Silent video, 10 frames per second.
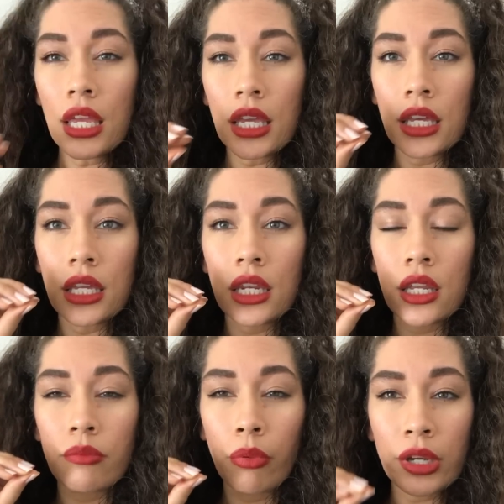It
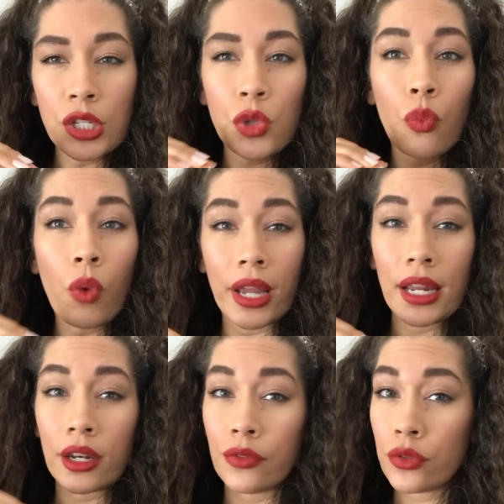brings the white
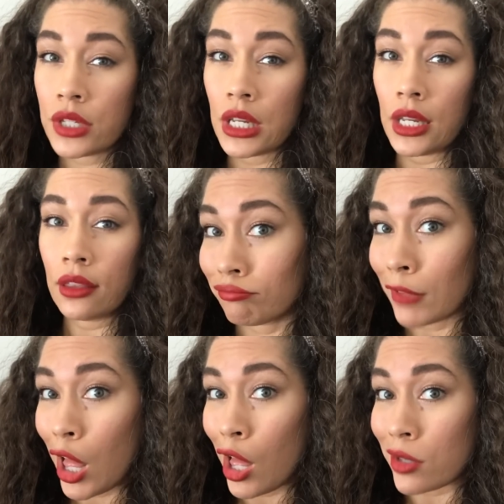out of your teeth.
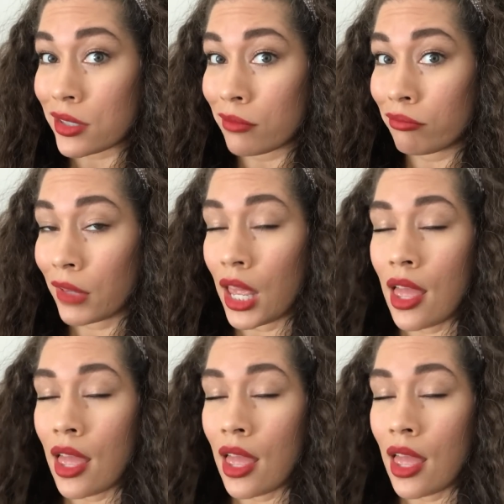Awesome.